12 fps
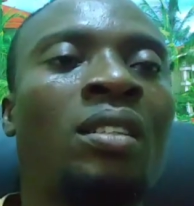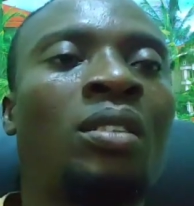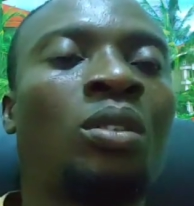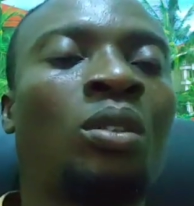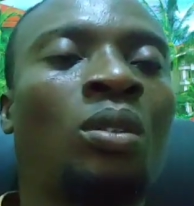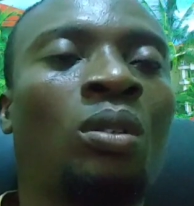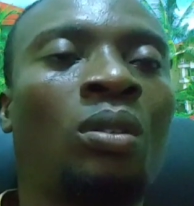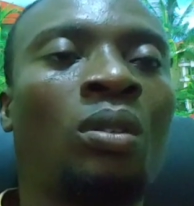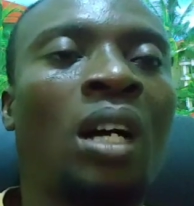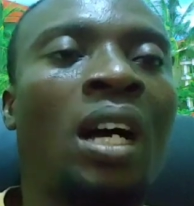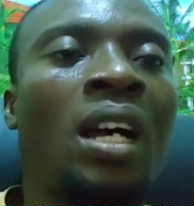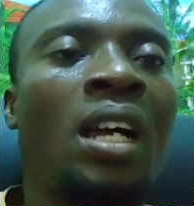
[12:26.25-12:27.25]

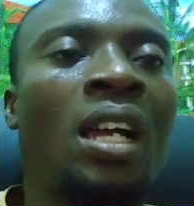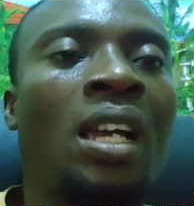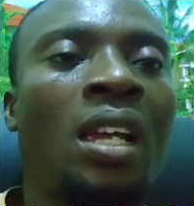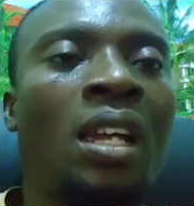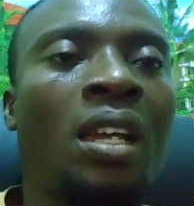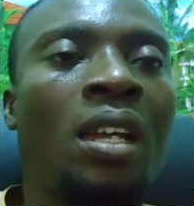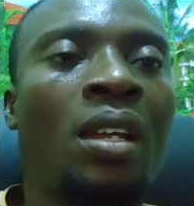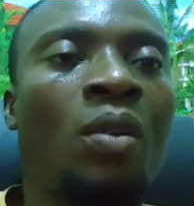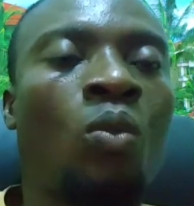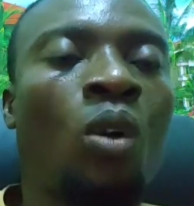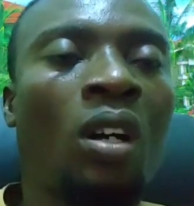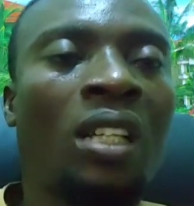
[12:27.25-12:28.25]
So a
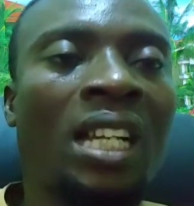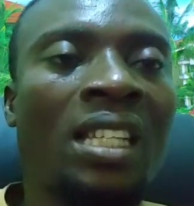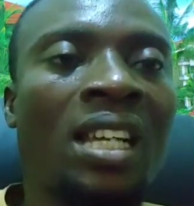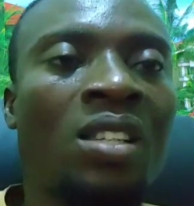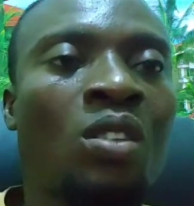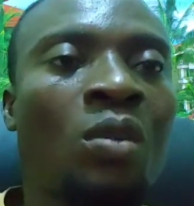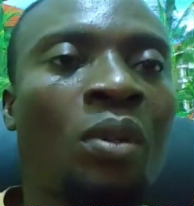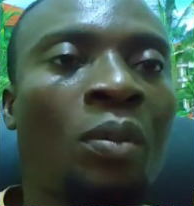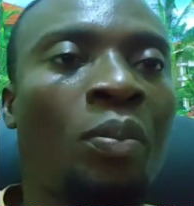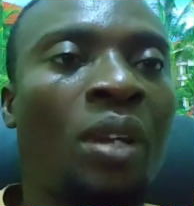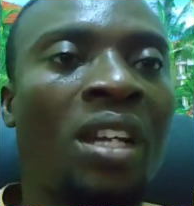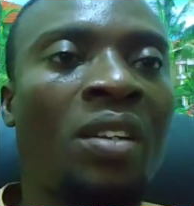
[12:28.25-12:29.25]
work that has not
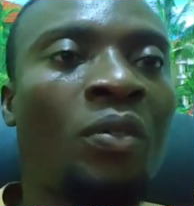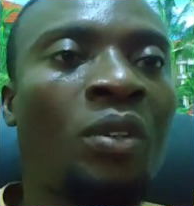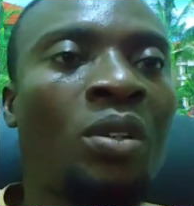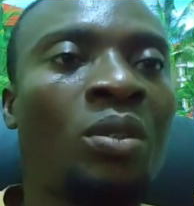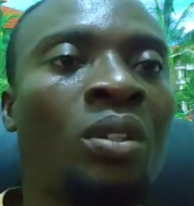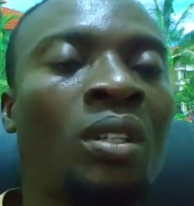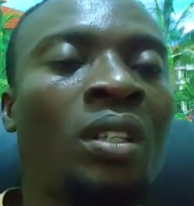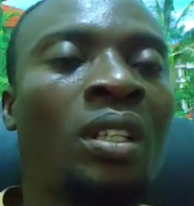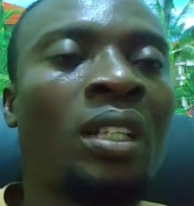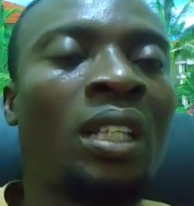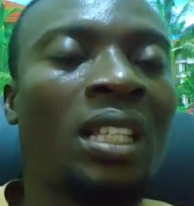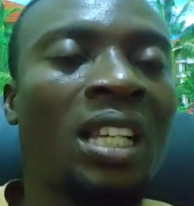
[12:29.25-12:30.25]
been peer reviewed,
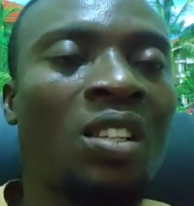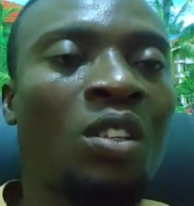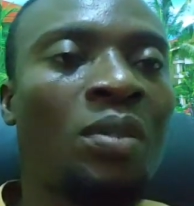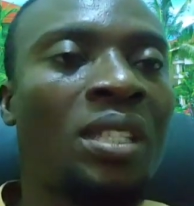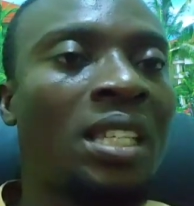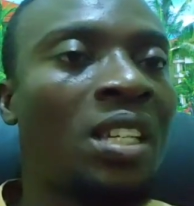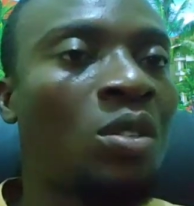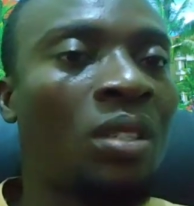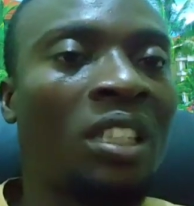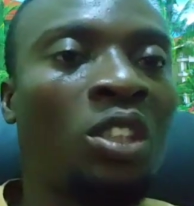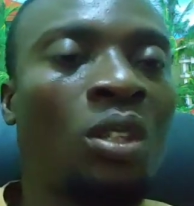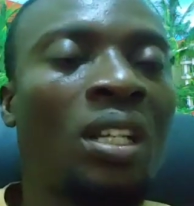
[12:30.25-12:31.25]
that has not been sent to
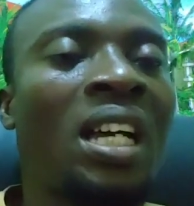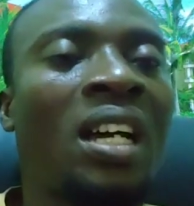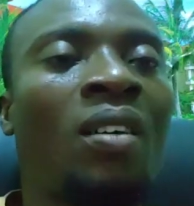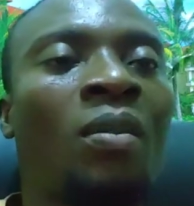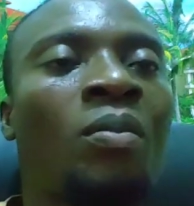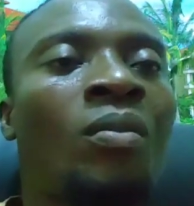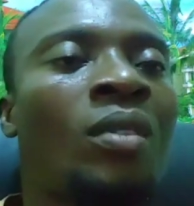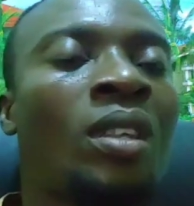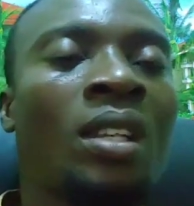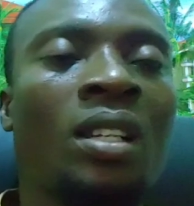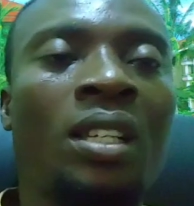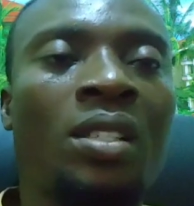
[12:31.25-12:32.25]
a journal,
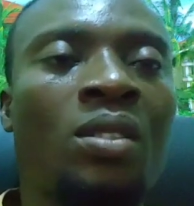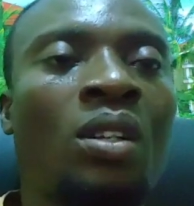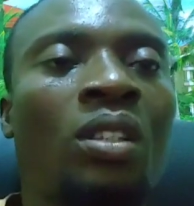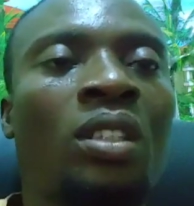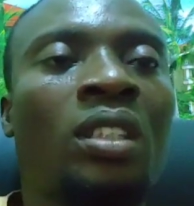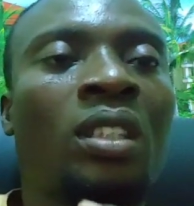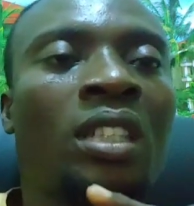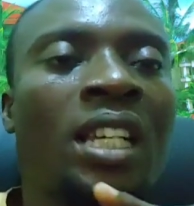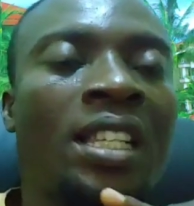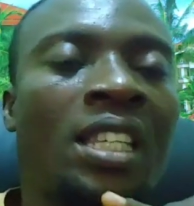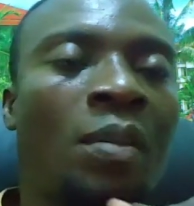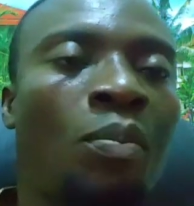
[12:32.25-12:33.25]
is not
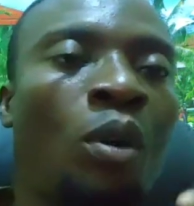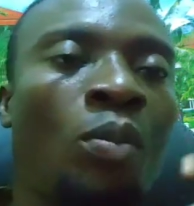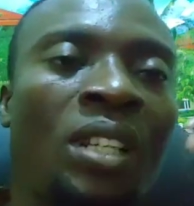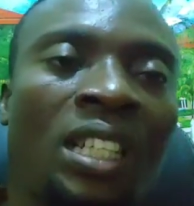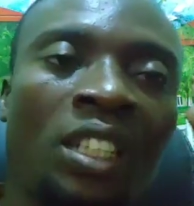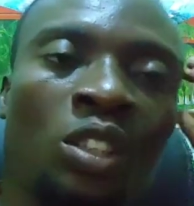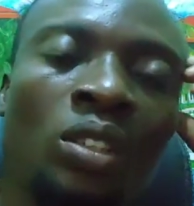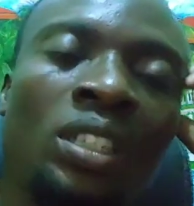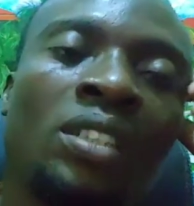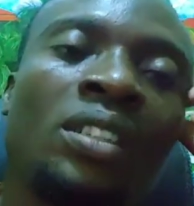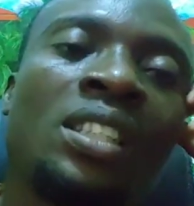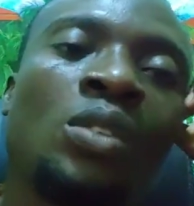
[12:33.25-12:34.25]
yet a publication.
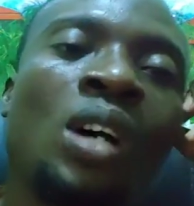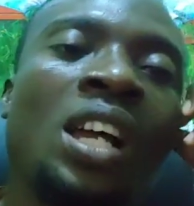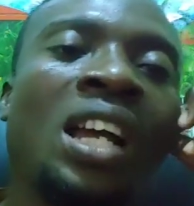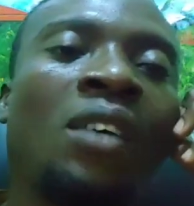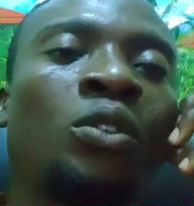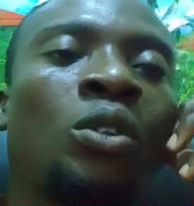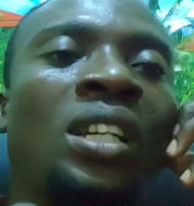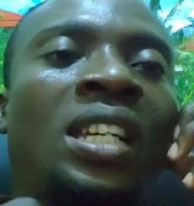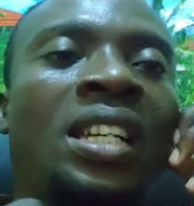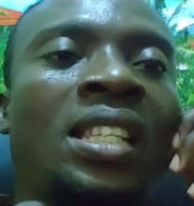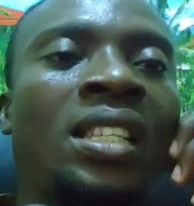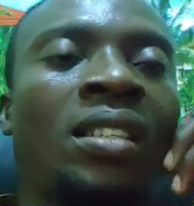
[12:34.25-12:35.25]
The reason why you have to
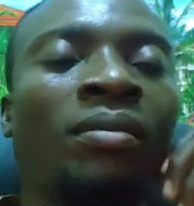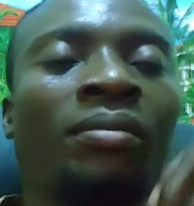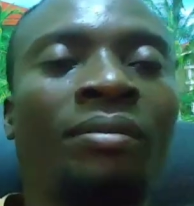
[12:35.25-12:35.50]
list